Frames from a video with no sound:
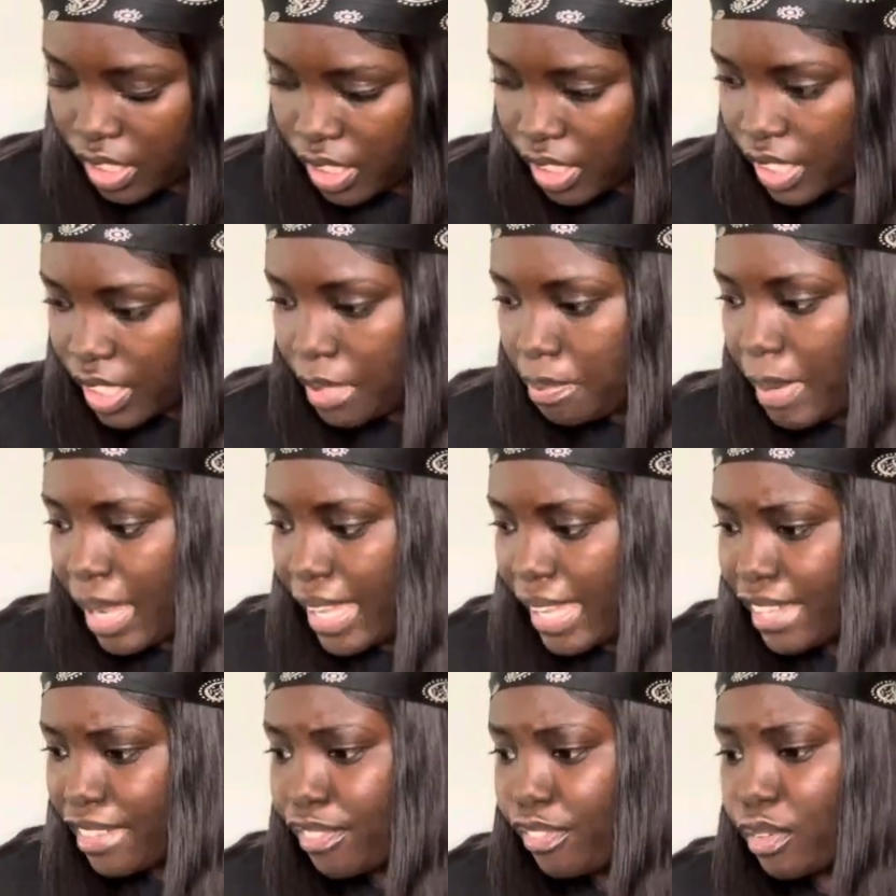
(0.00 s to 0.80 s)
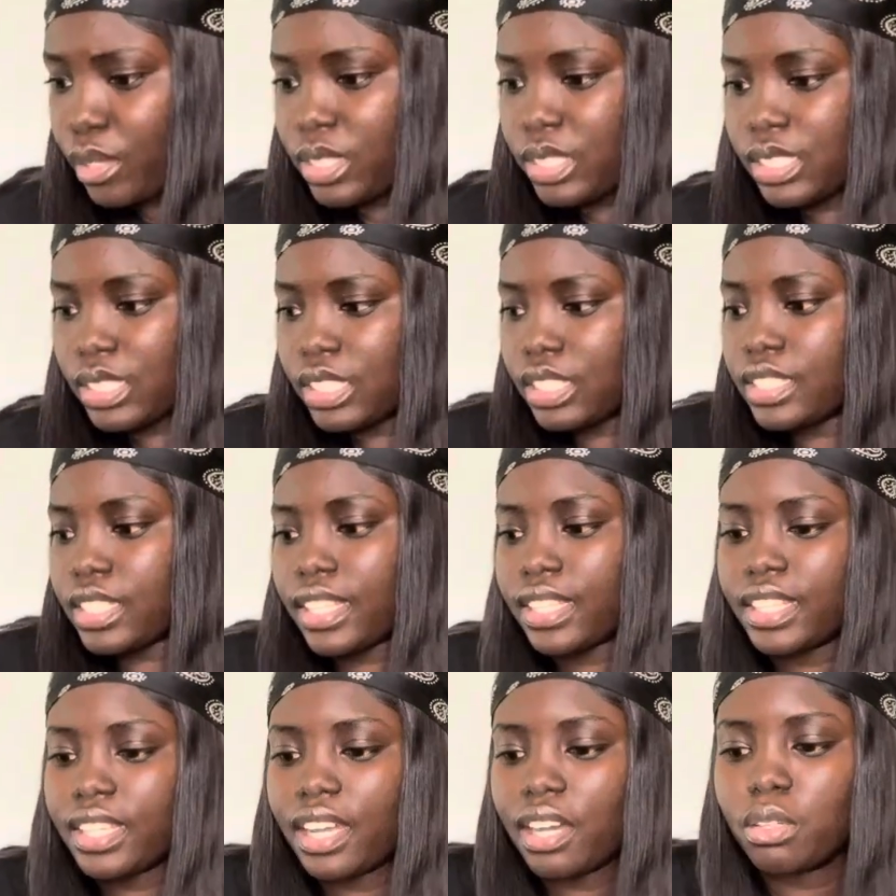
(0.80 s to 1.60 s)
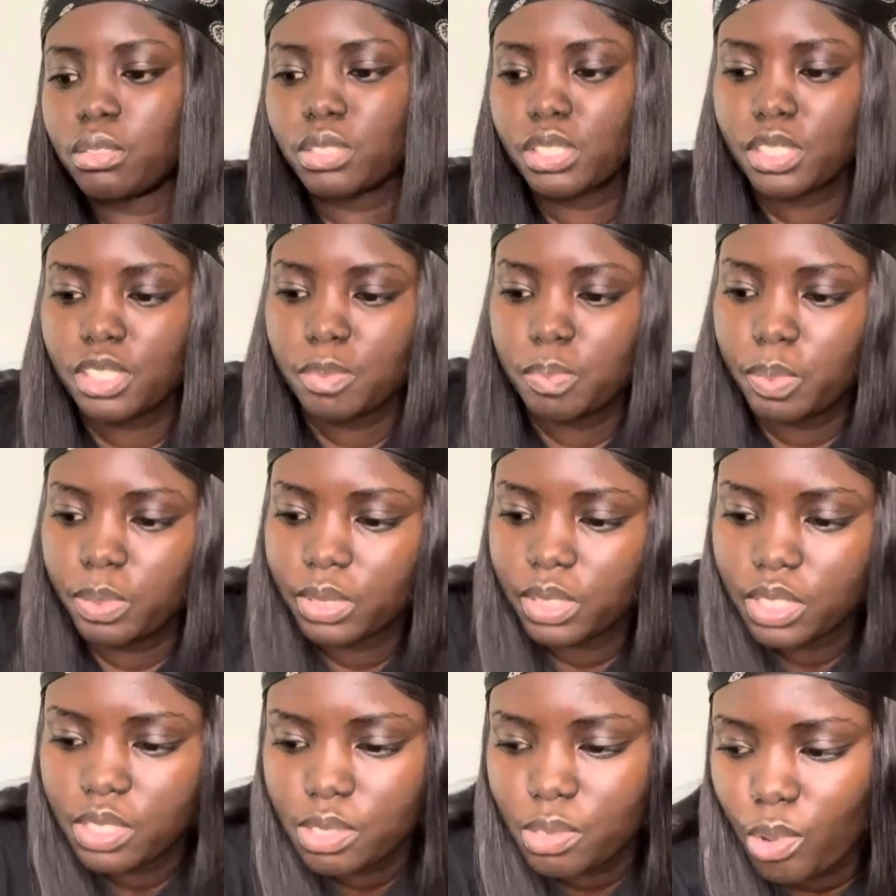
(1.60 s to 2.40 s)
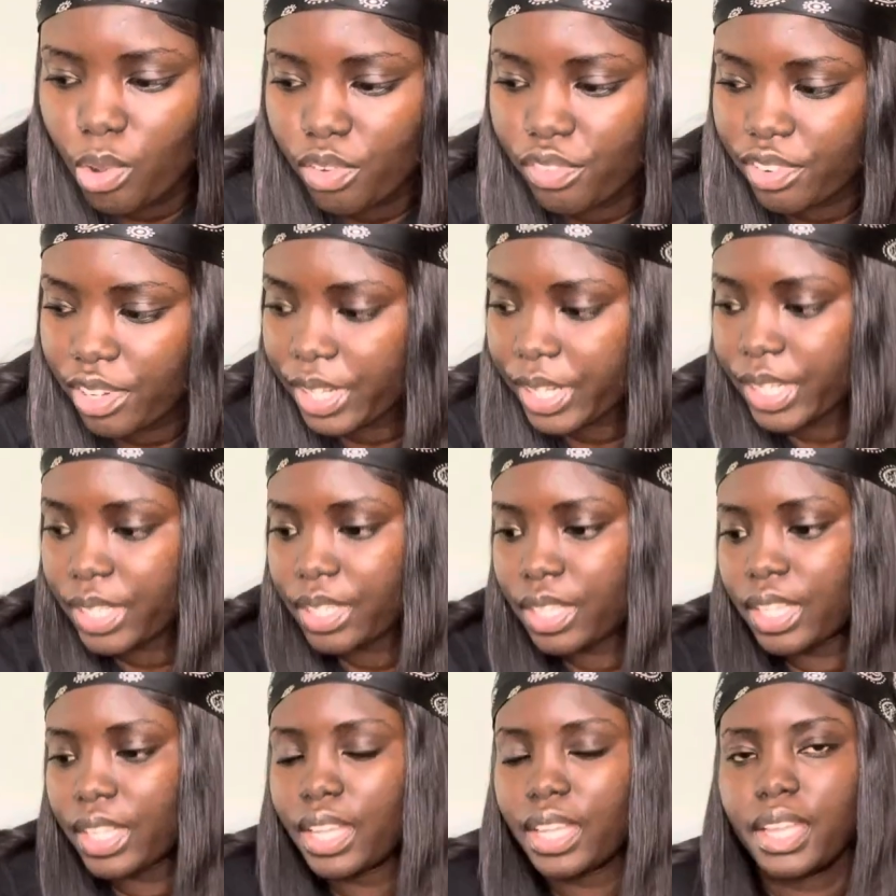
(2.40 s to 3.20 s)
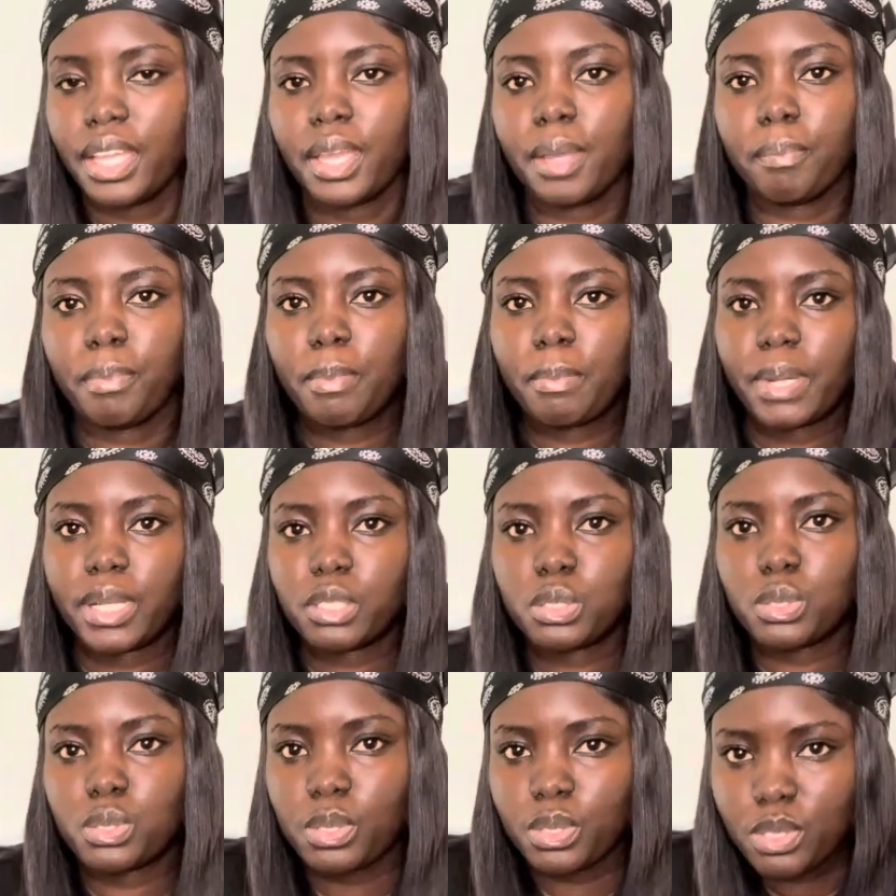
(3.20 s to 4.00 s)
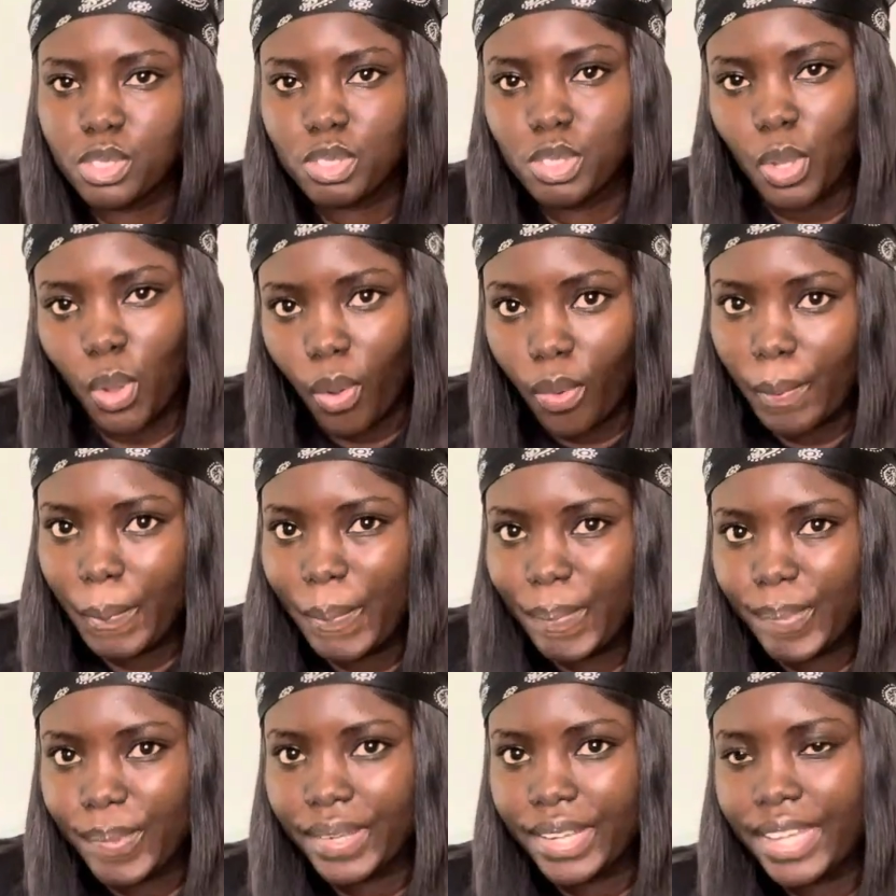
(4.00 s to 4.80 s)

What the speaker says: and my Air Forces, I think I'll just put this over and put my shoes on top